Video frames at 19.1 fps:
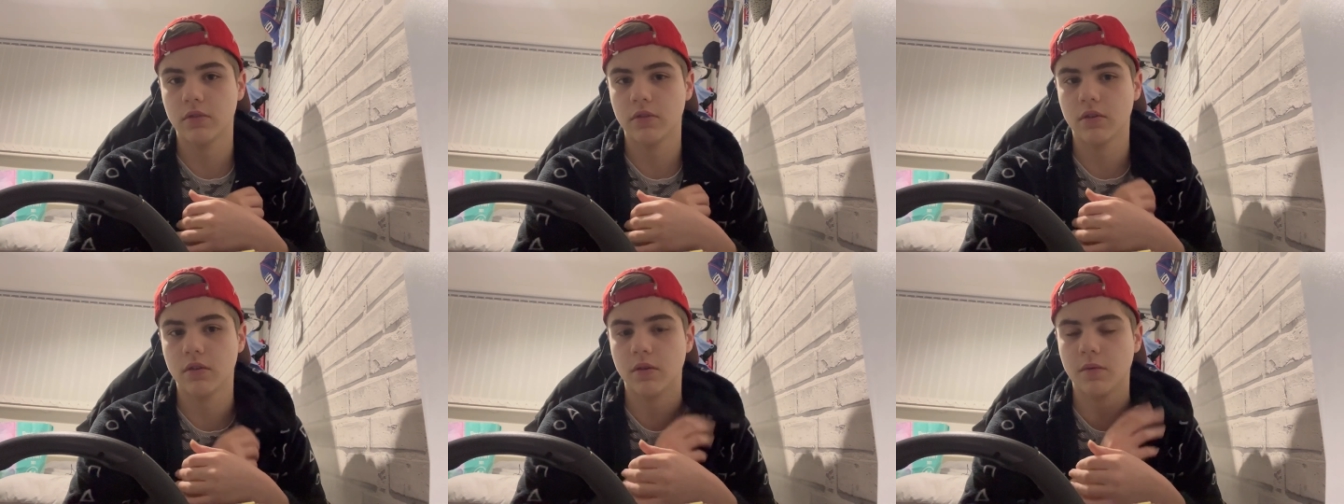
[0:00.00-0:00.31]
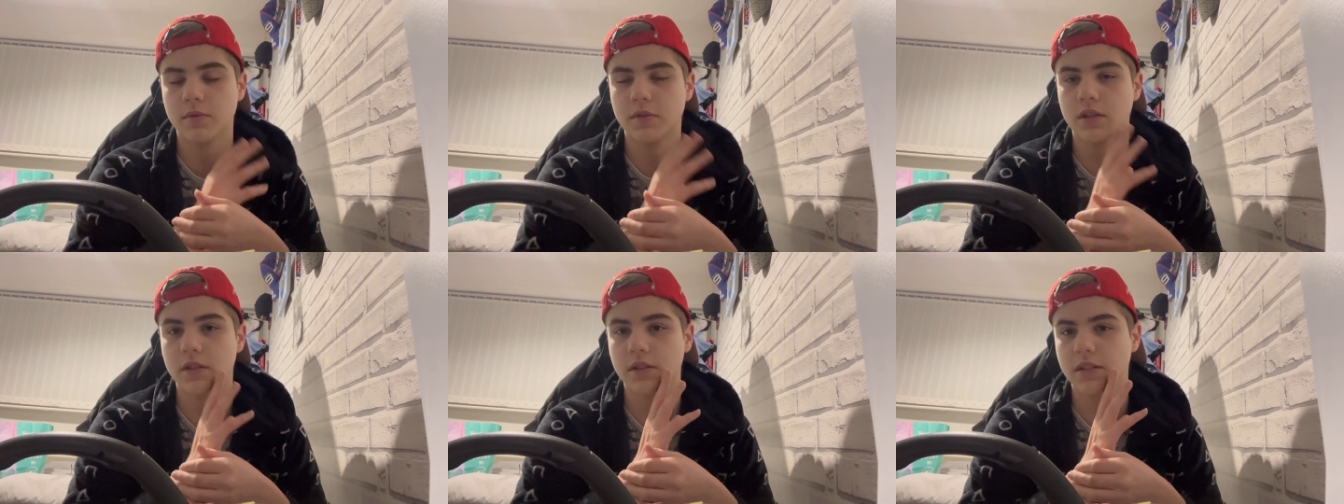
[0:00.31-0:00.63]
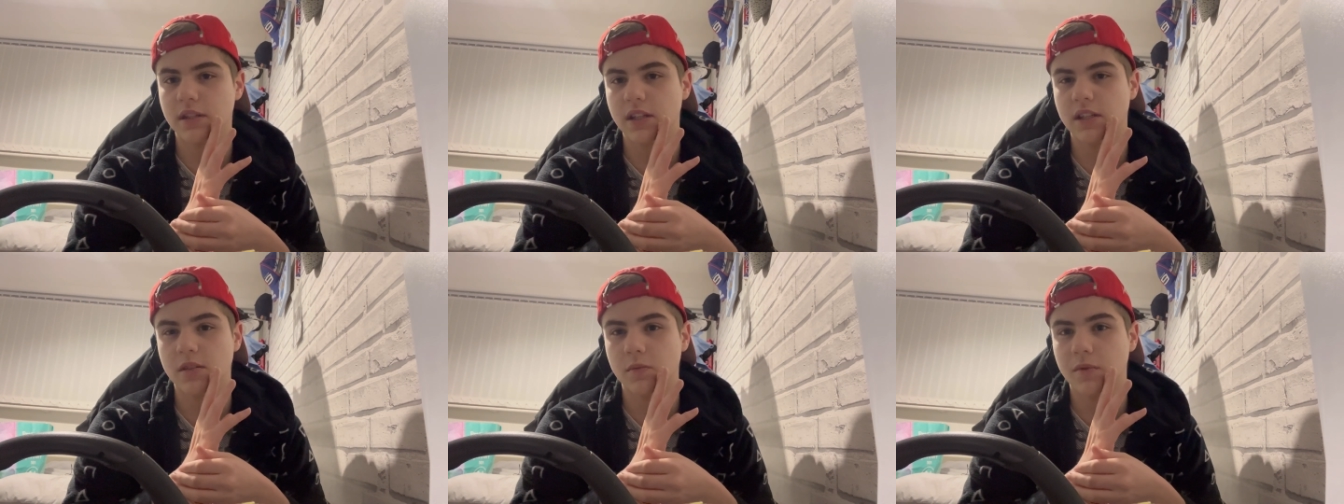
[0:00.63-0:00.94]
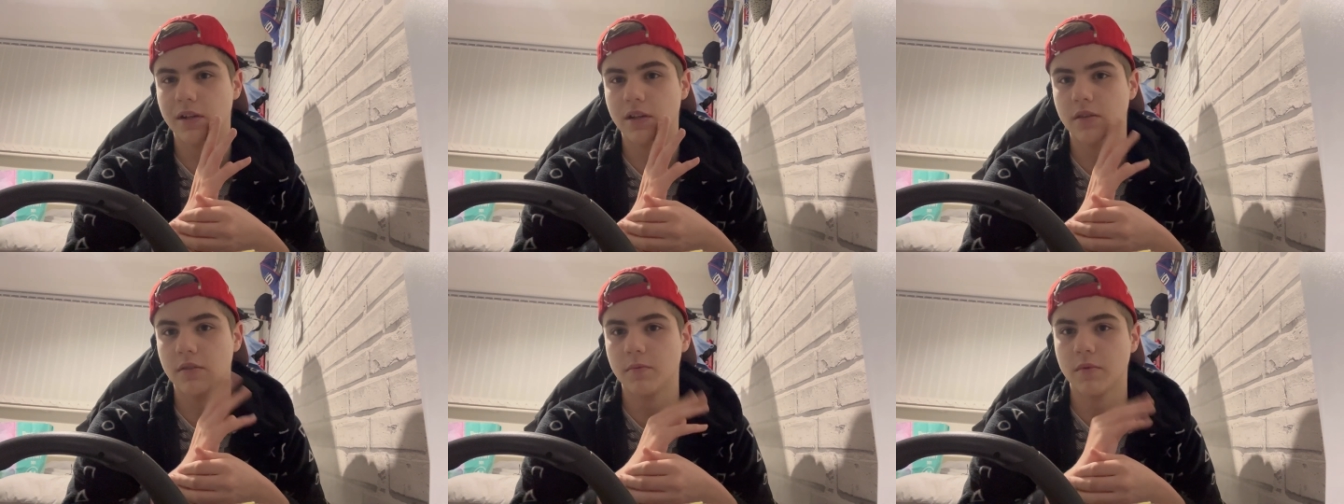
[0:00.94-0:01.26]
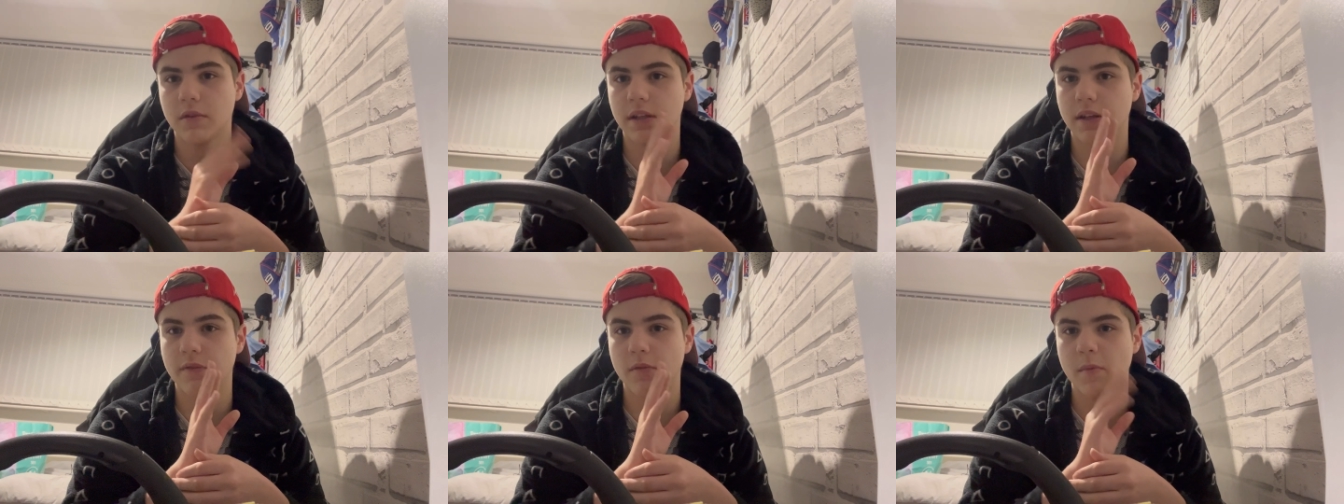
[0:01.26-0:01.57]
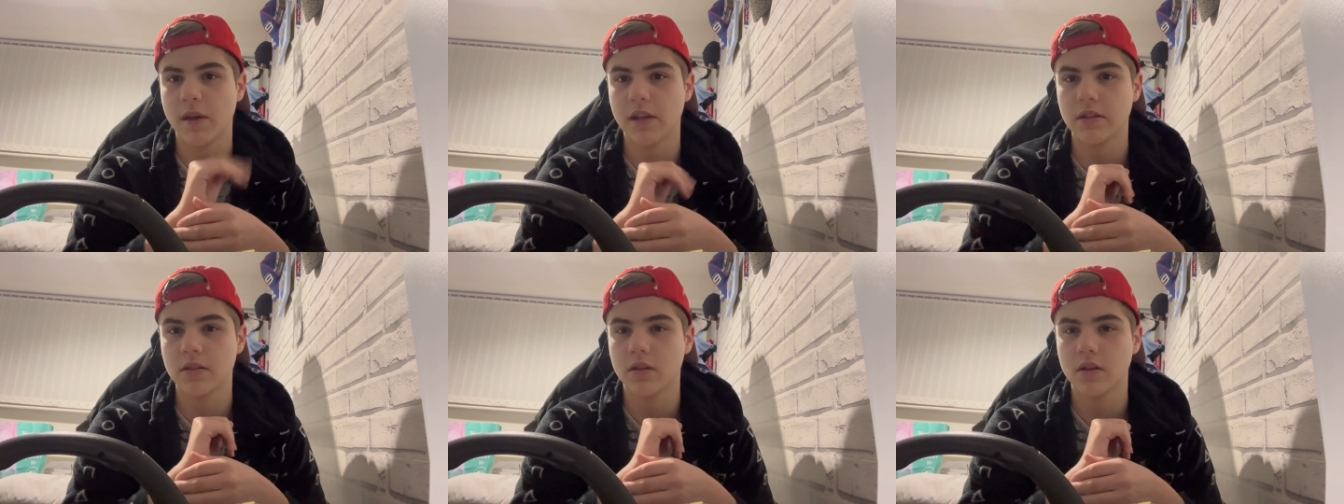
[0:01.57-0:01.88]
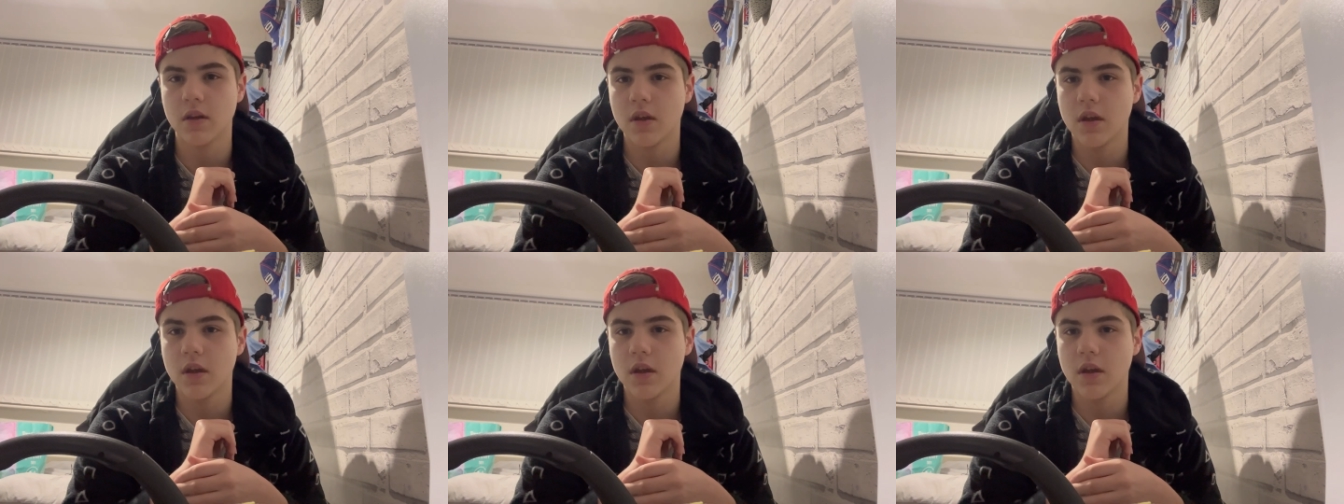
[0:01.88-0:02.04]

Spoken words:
I was going to say someone else, but never mind.